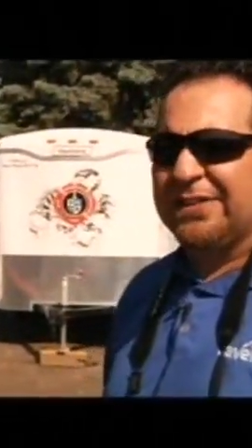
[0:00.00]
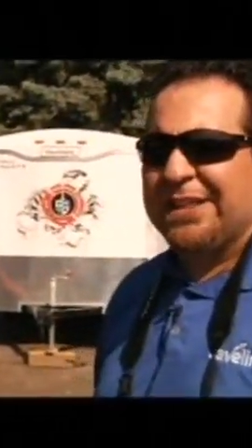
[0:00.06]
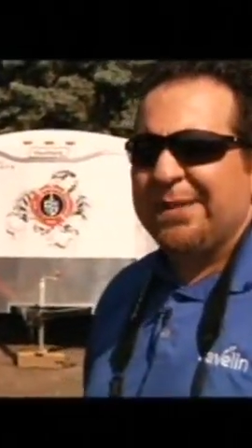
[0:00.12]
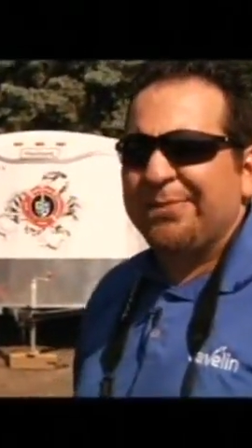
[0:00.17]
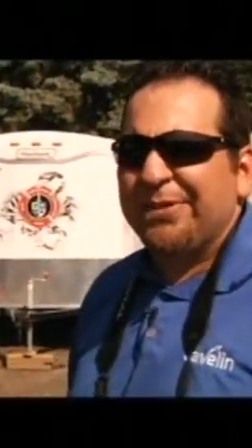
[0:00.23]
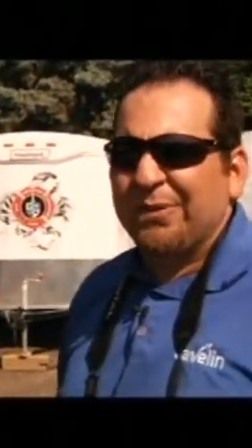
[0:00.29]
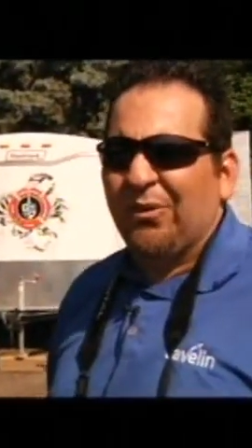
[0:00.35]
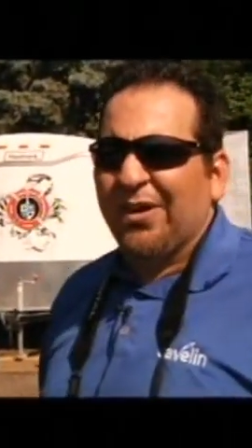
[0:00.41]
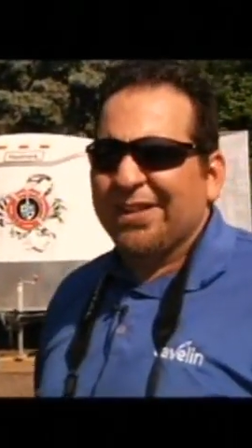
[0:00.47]
and how
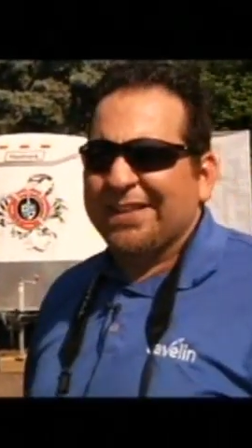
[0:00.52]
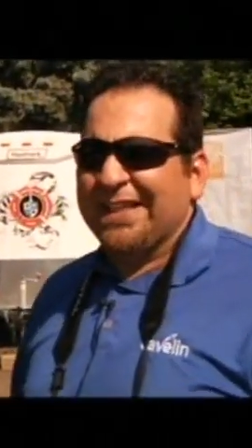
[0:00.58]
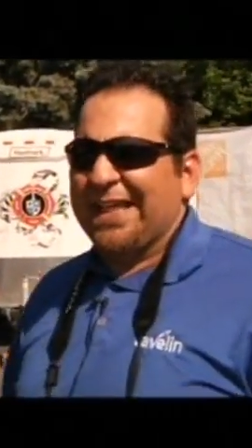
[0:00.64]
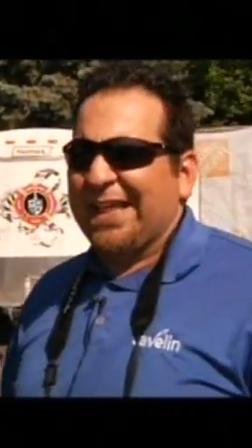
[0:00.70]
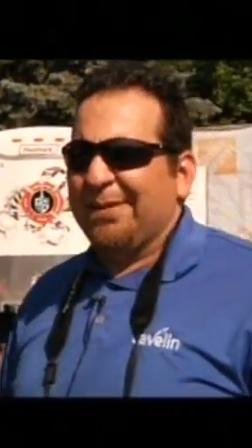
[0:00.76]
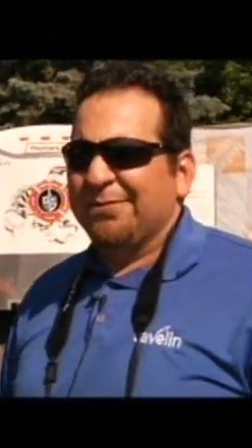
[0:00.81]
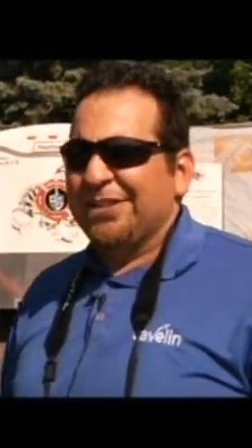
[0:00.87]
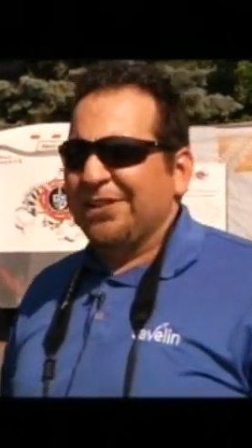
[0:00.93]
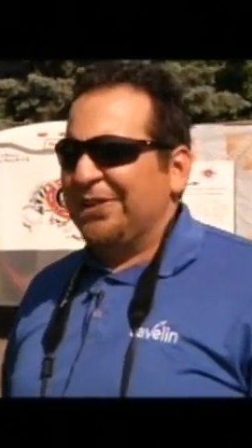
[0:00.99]
deep you want the
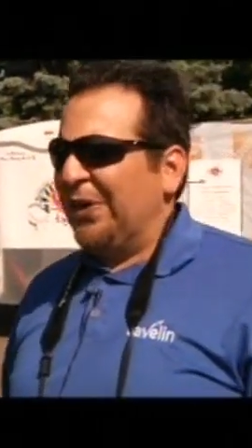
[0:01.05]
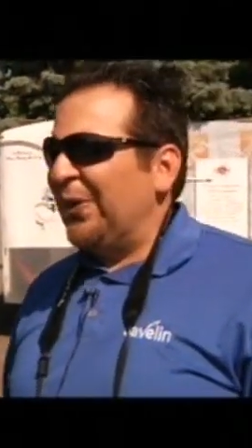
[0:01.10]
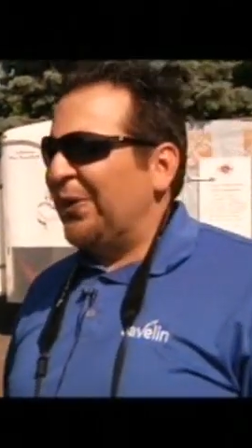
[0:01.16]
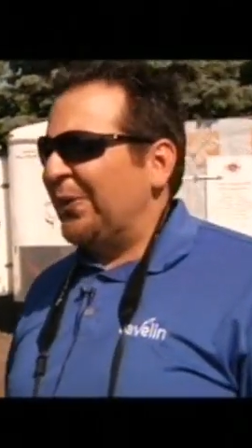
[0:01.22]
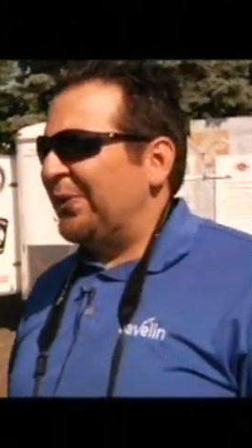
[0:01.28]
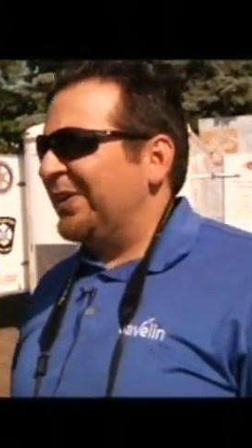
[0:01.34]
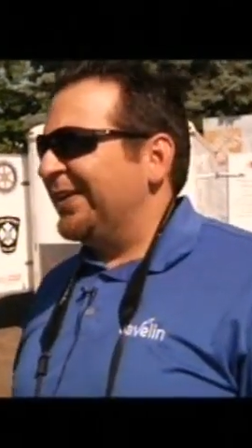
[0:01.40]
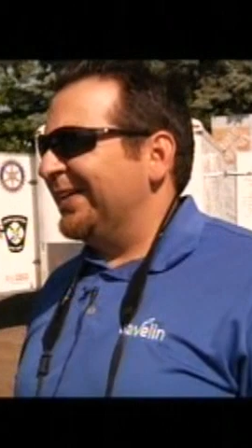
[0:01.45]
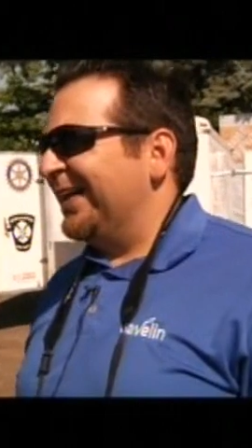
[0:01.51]
game to
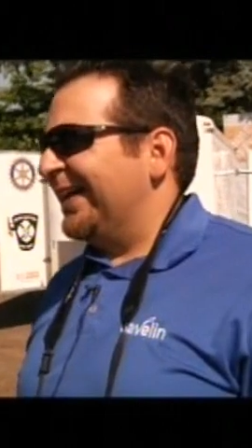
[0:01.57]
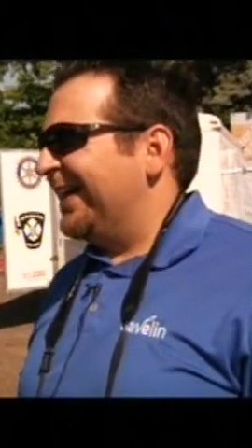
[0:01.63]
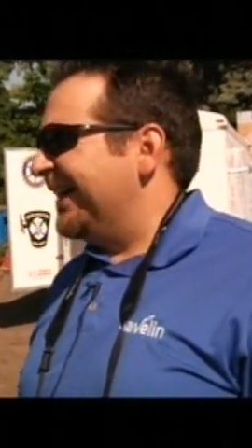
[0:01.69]
go,